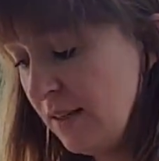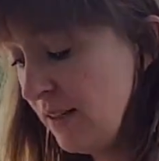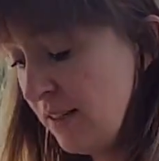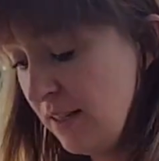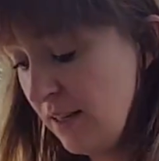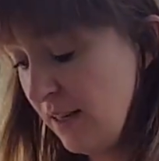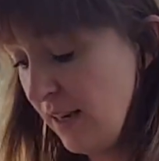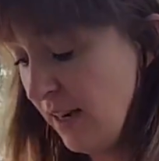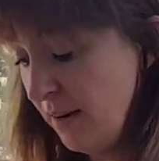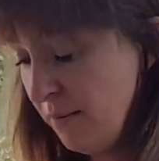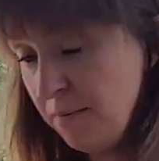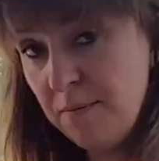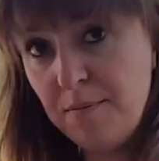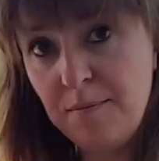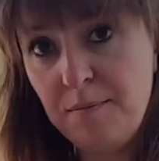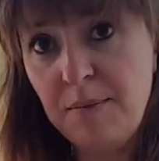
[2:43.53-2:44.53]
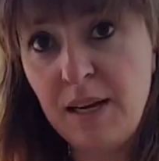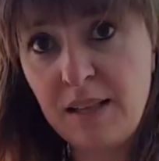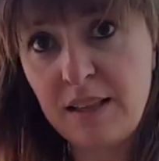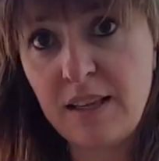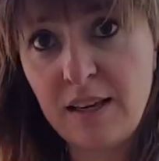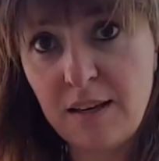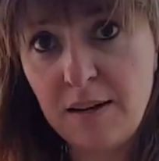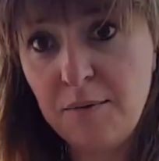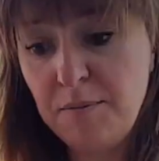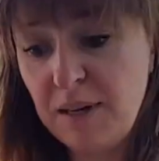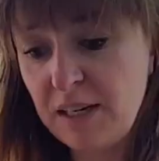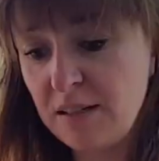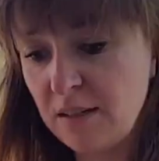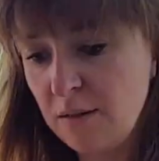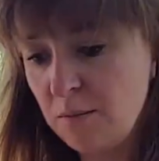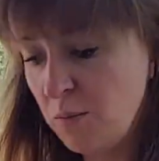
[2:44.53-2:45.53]
to make the
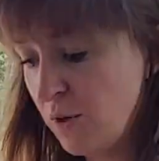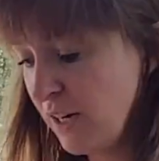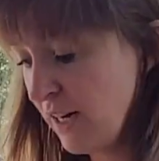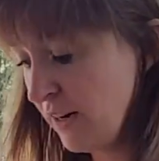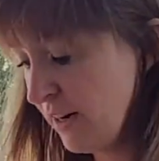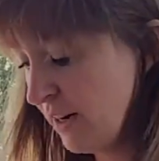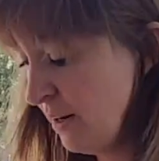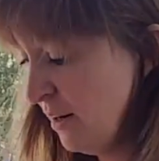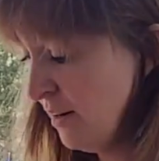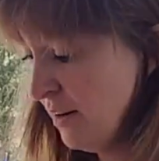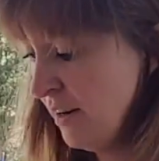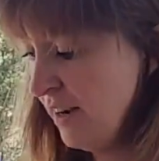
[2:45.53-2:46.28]
mix a little more airy.